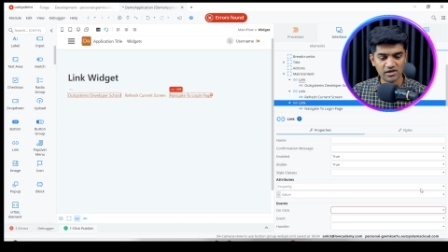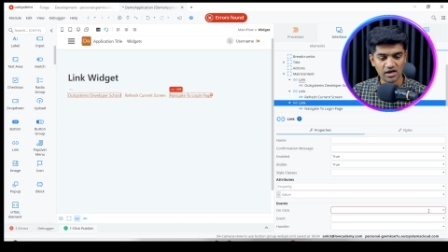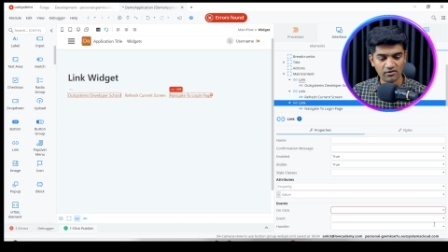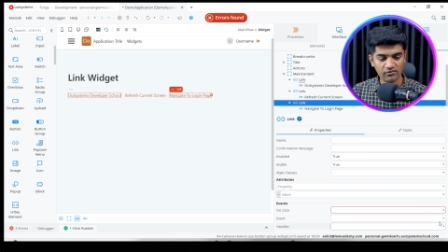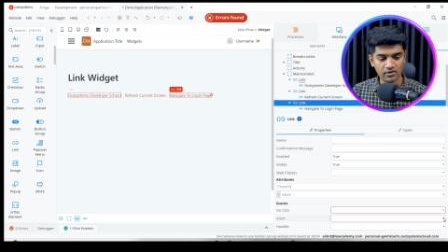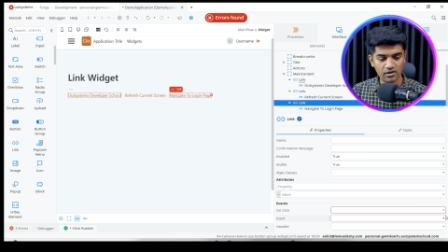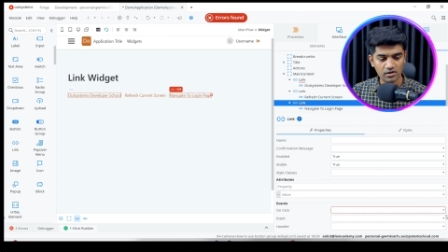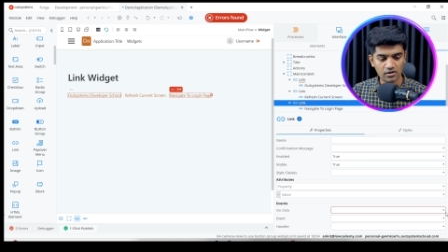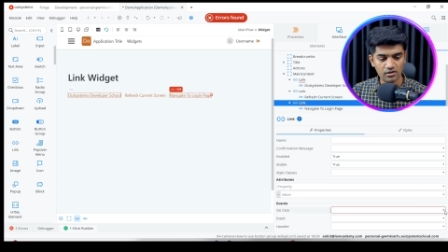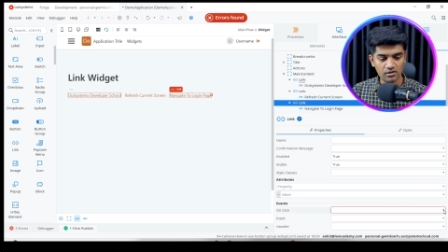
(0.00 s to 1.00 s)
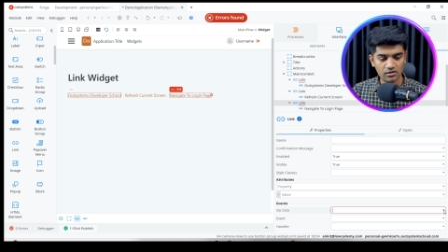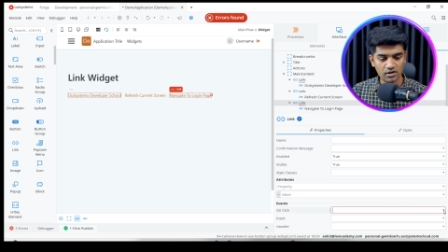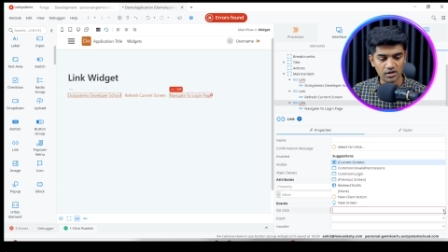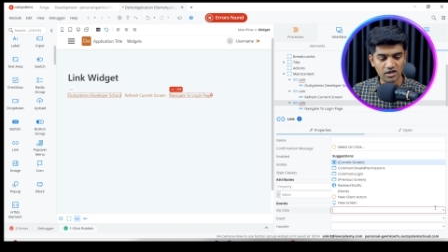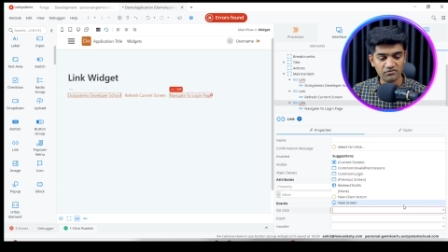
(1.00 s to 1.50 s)
we have.
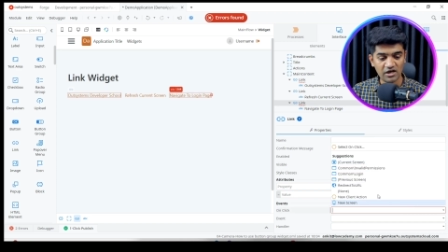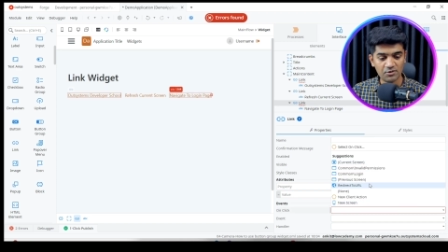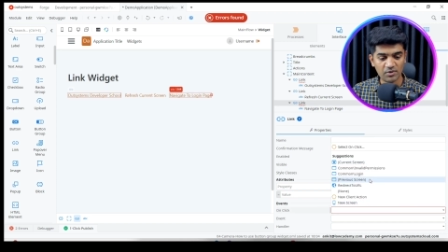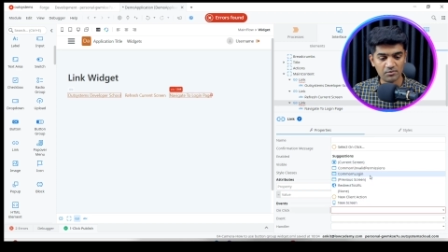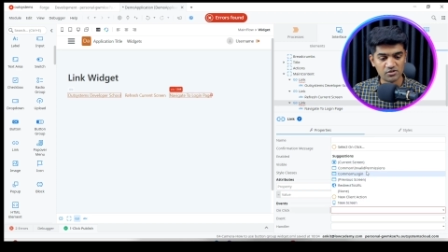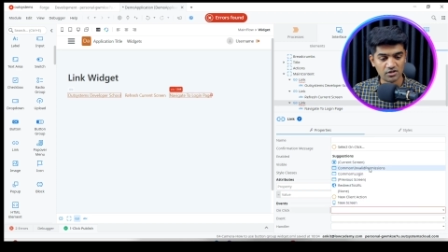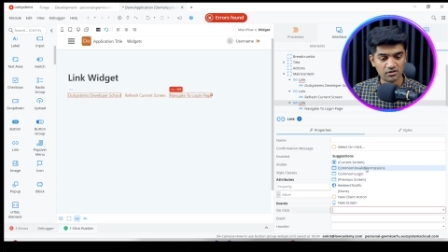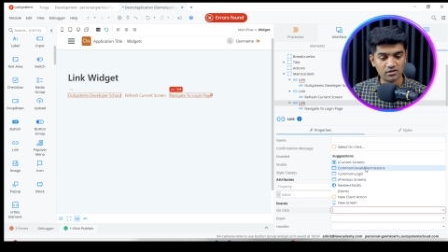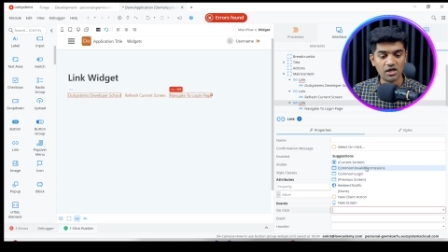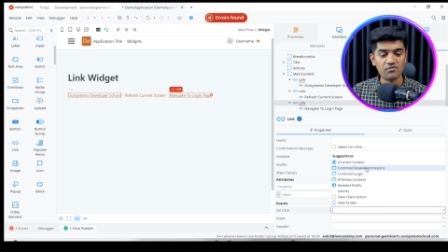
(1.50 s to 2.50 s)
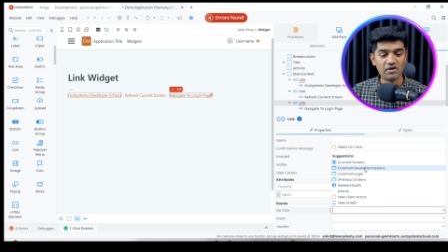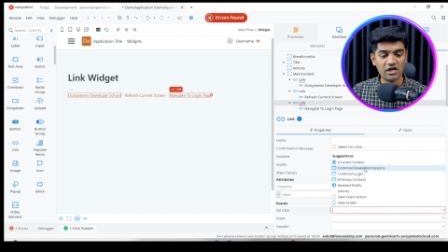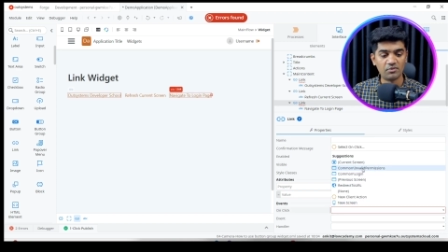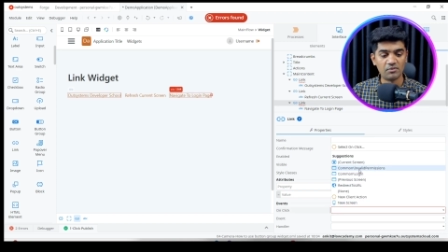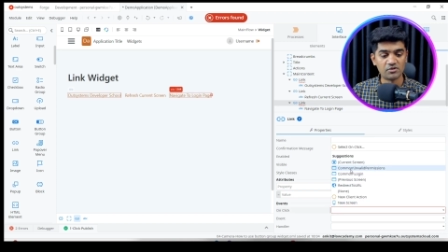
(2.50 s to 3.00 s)
Invalid permission.
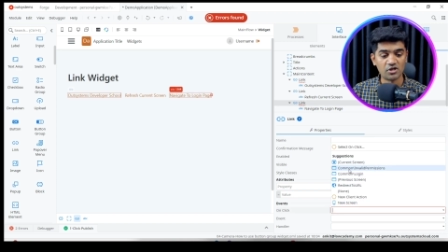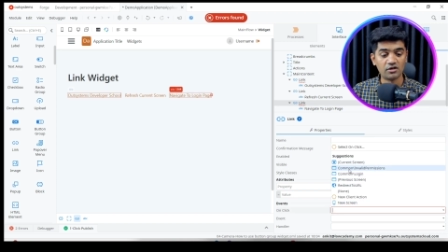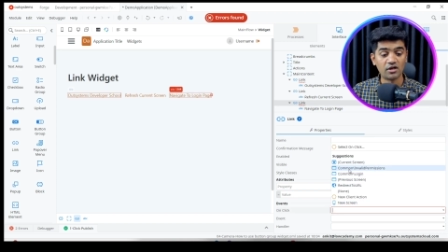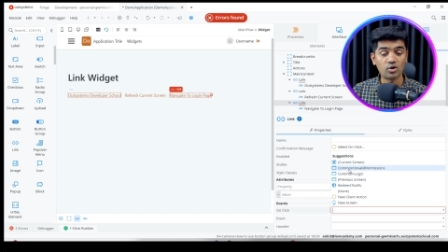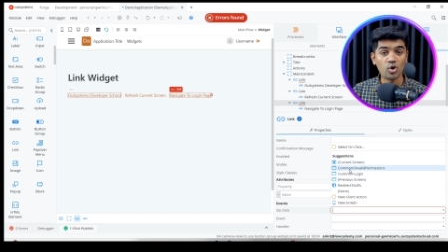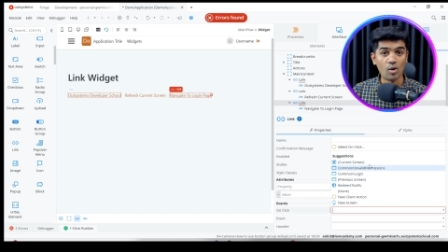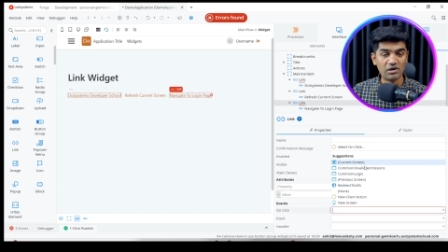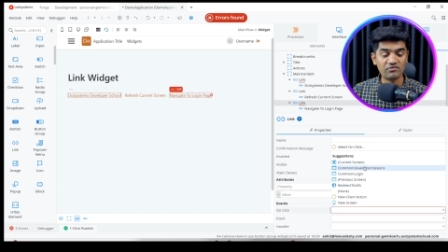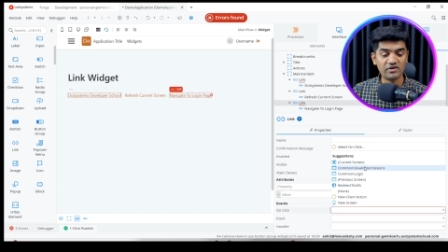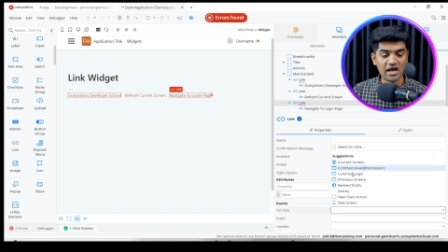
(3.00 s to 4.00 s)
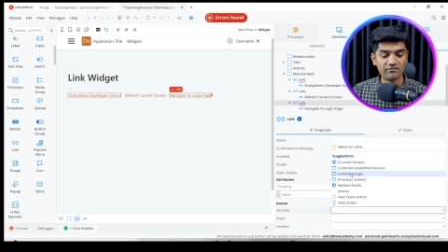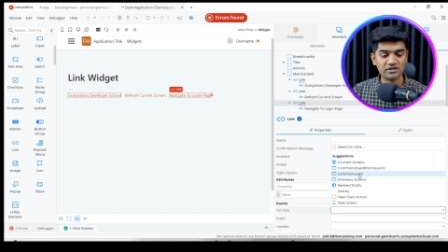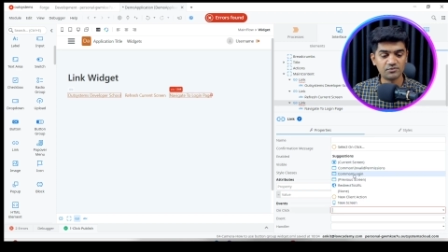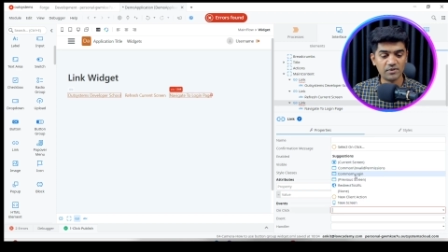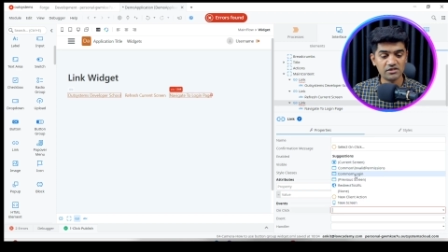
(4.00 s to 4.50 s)
Invalid permission. Under common we have
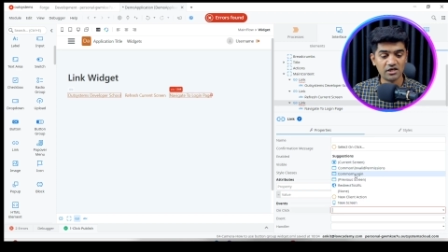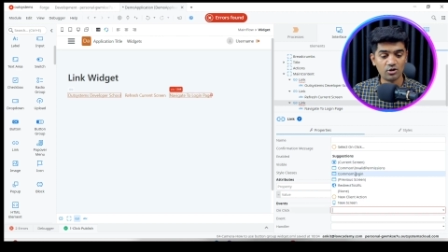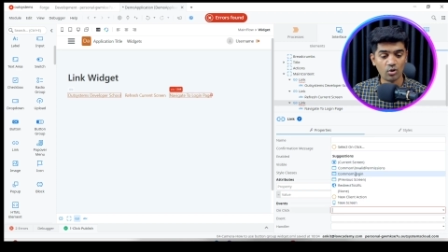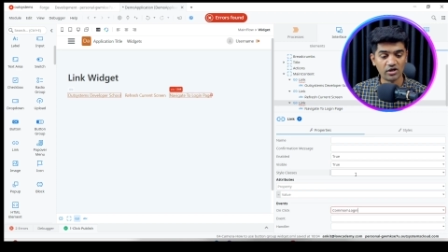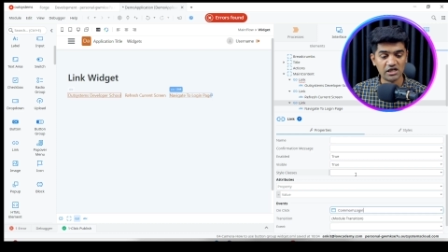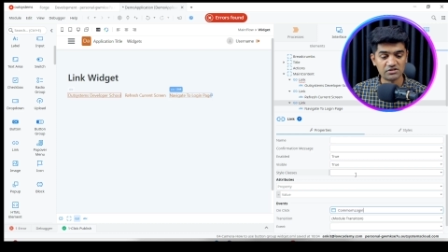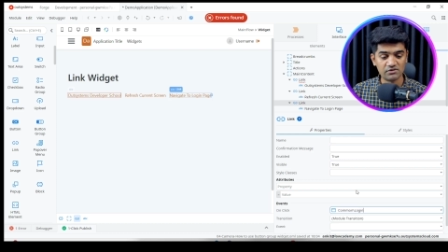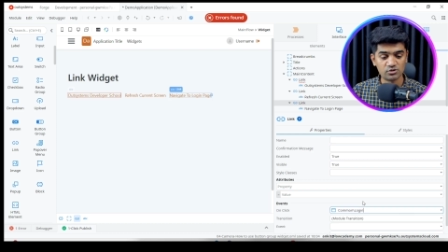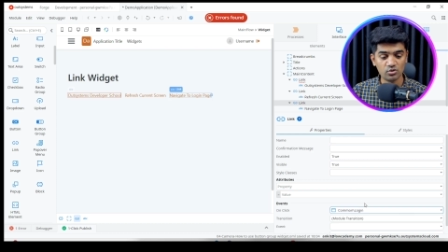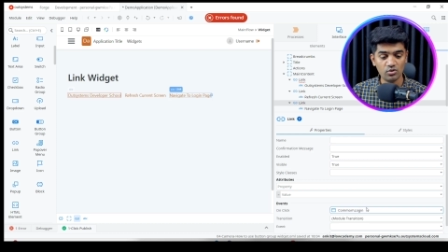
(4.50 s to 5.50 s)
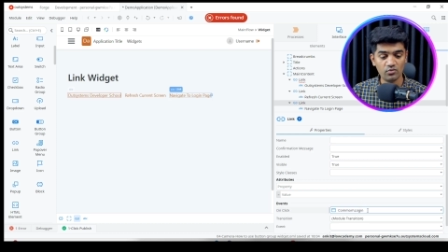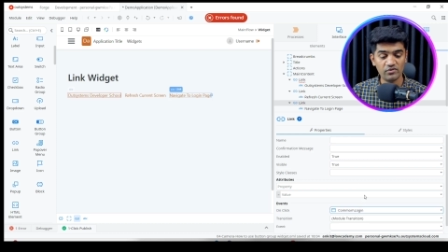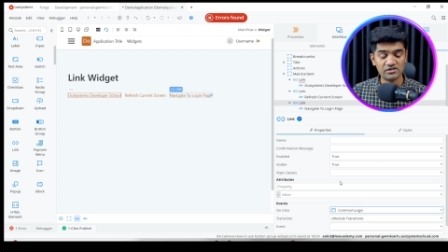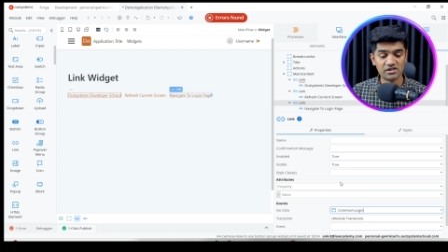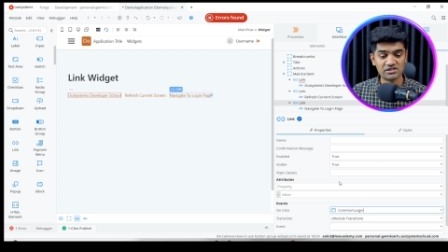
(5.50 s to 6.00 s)
this page and login as well. So
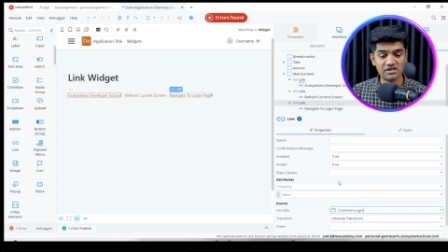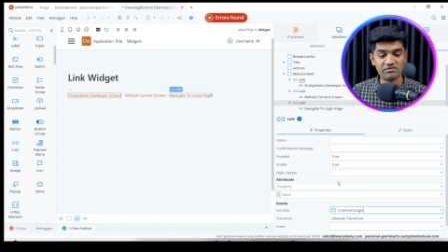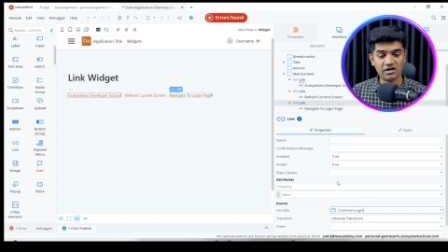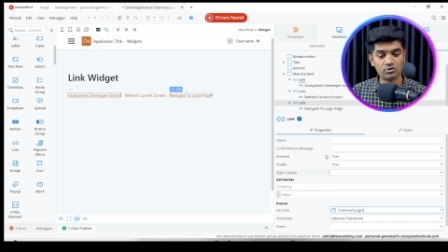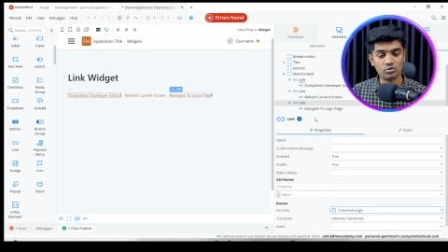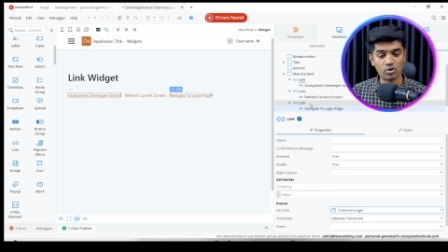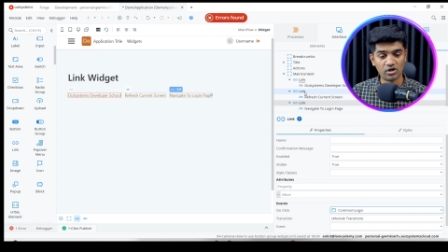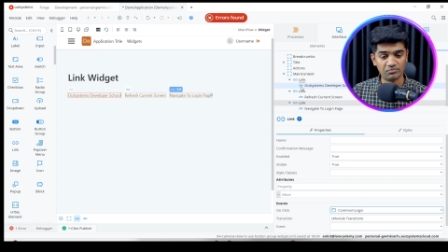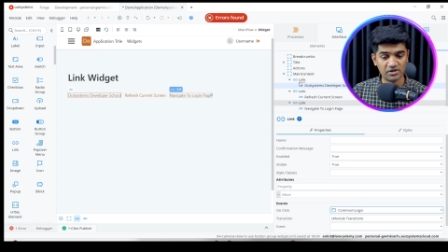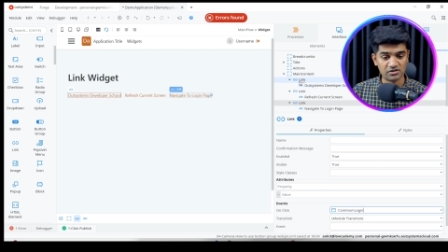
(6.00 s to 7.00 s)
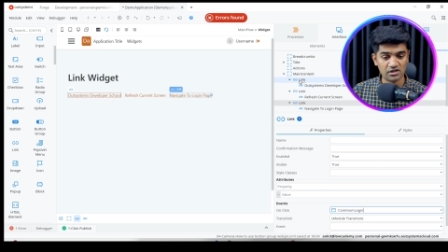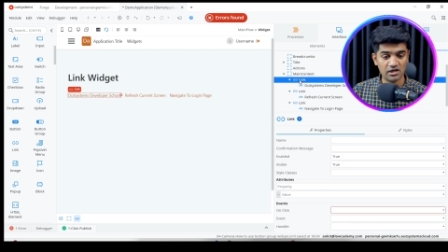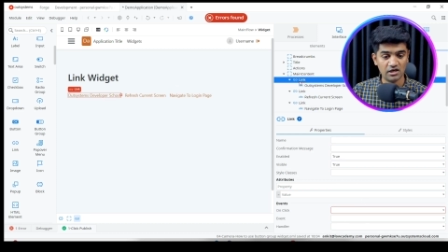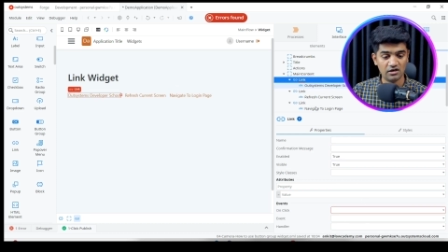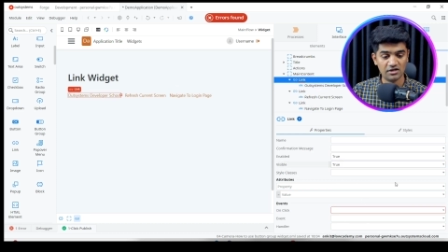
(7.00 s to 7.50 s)
we'll just navigate to login page
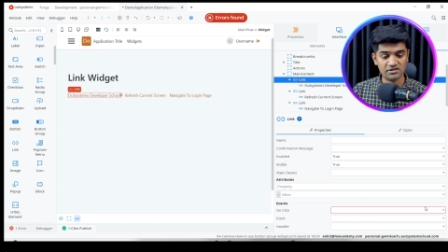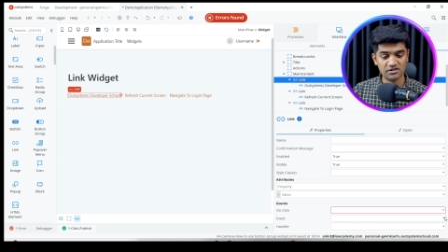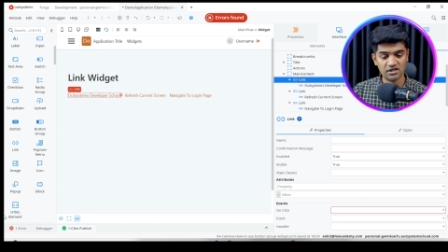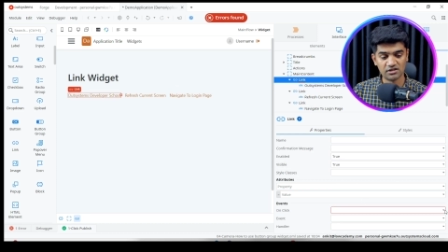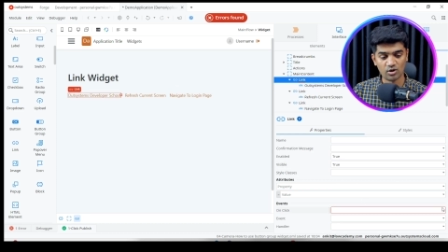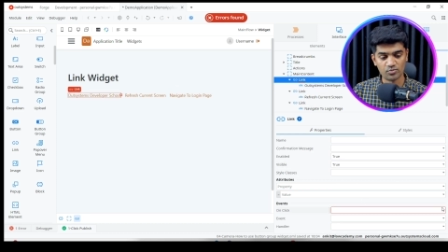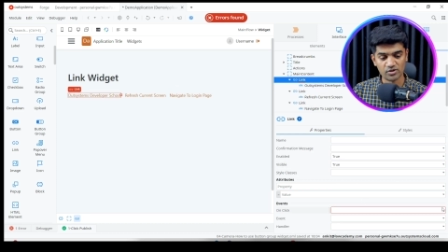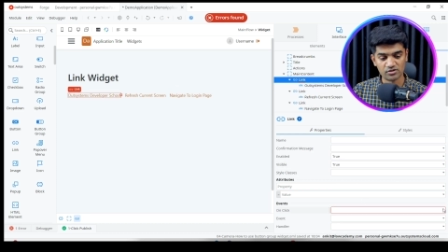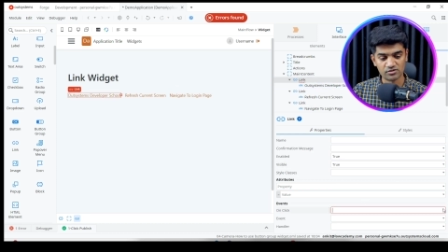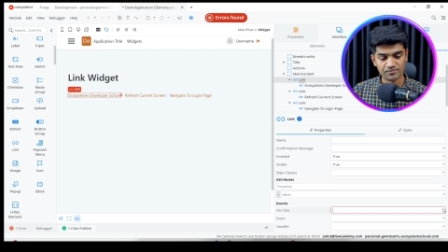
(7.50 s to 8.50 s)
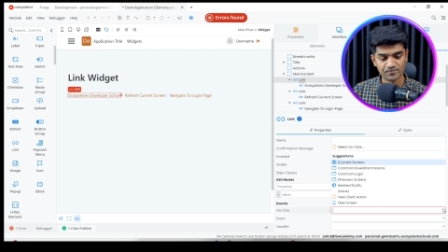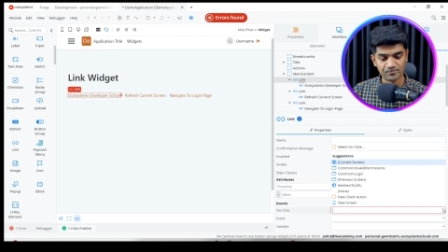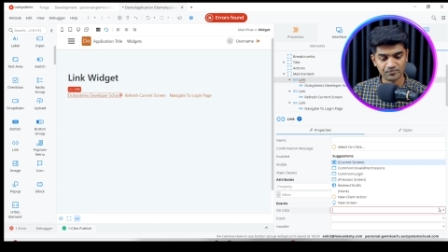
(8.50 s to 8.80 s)
and see the other options.